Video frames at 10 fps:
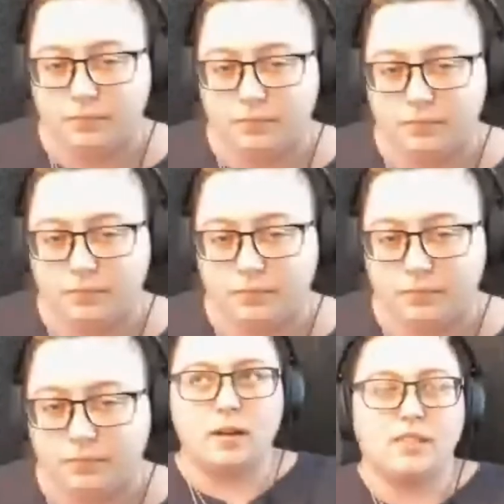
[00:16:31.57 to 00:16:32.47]
uh,
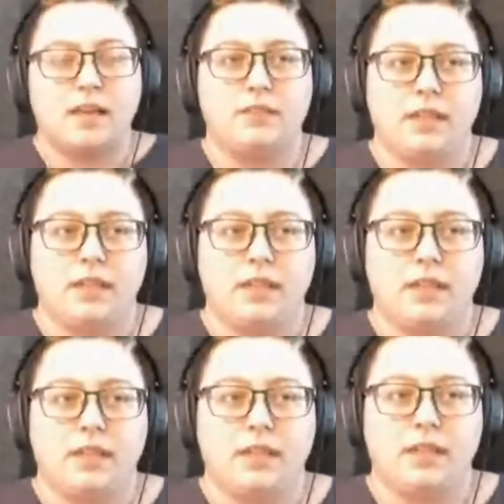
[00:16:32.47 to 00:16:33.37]
Adam Savidan,
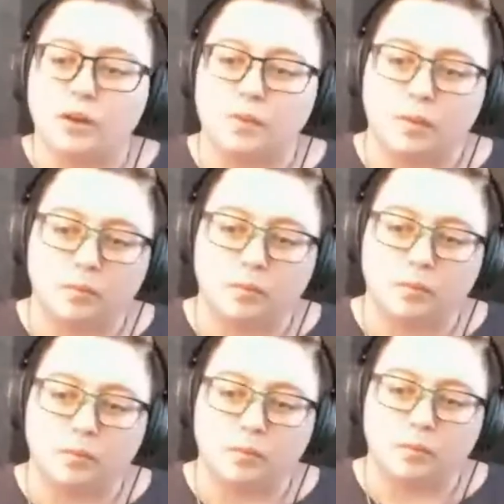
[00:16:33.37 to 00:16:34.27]
who has been
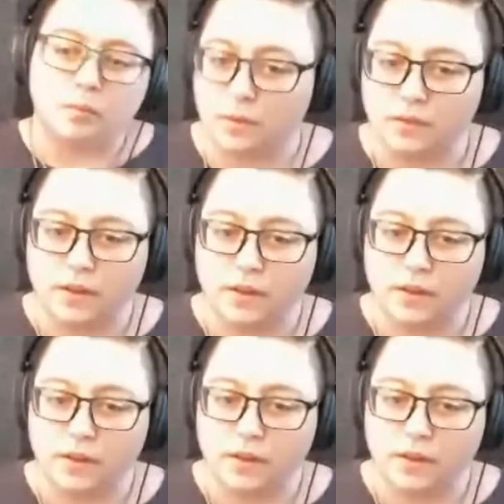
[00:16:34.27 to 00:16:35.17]
playing through some of
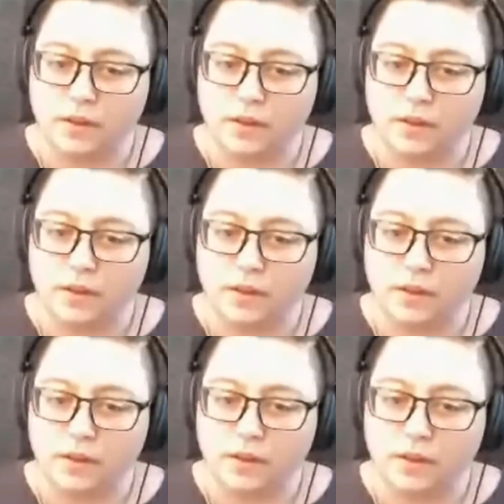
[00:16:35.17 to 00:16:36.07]
them
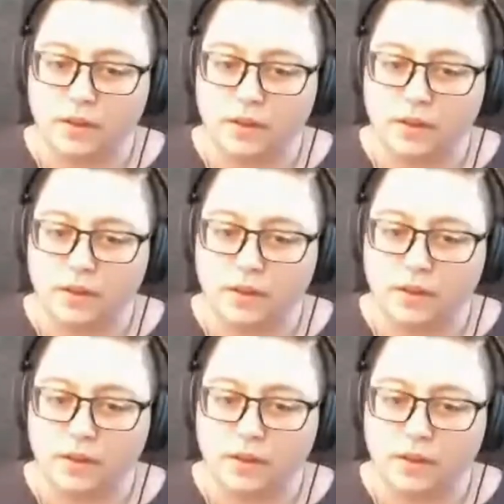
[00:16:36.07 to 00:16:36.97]
and uh,
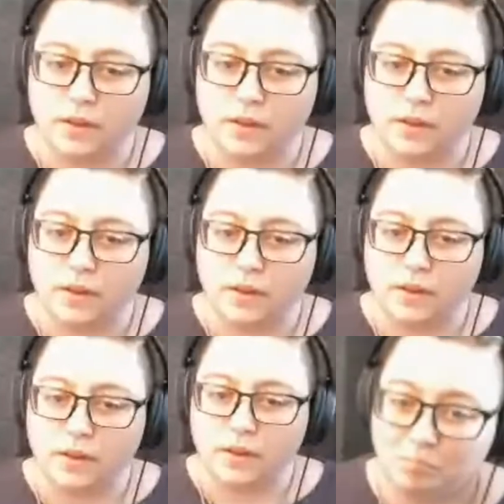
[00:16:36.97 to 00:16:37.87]
doing them like on
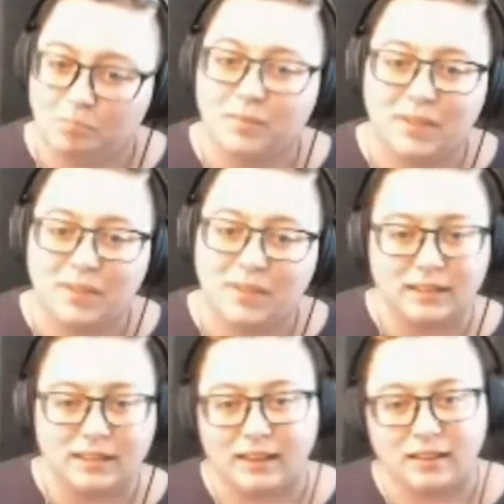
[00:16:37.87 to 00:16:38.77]
stream
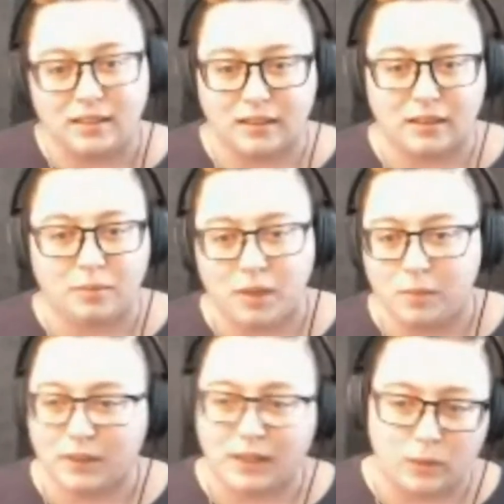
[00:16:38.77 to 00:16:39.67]
and like telling
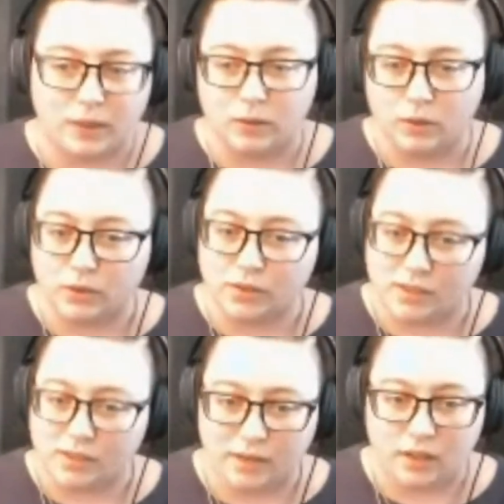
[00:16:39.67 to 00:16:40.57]
people like what he
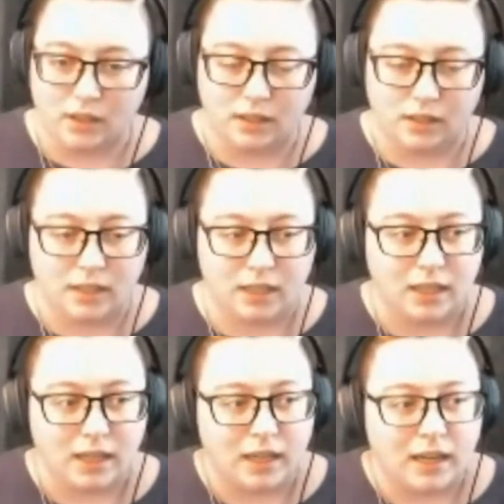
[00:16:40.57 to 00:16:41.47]
rolls and everything like that.
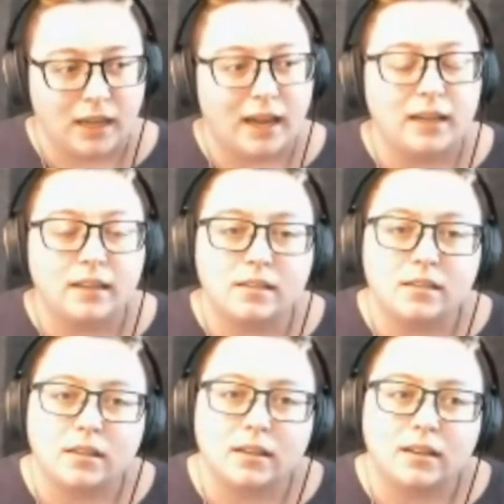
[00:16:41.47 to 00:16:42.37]
And it's